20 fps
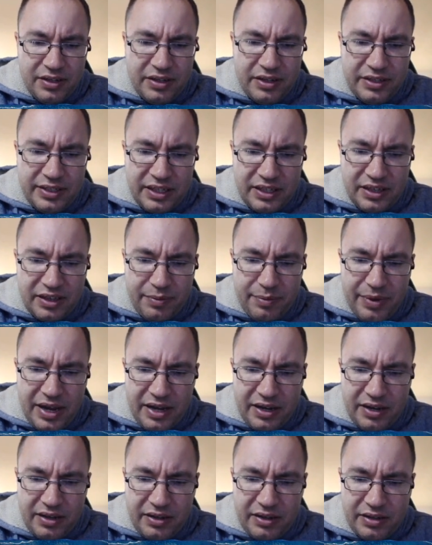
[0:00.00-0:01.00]
Check the
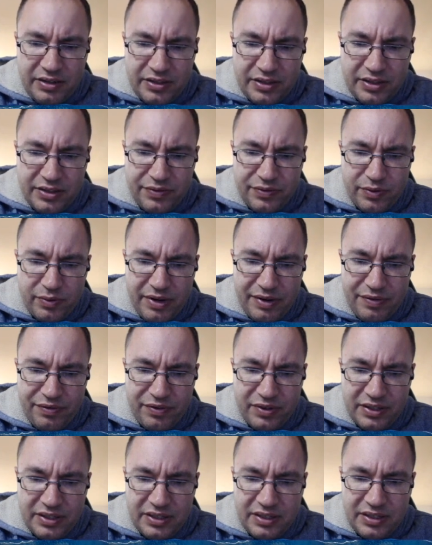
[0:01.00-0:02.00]
back just for
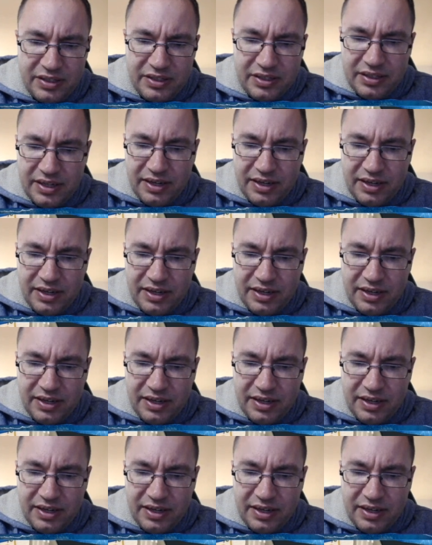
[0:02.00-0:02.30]
references.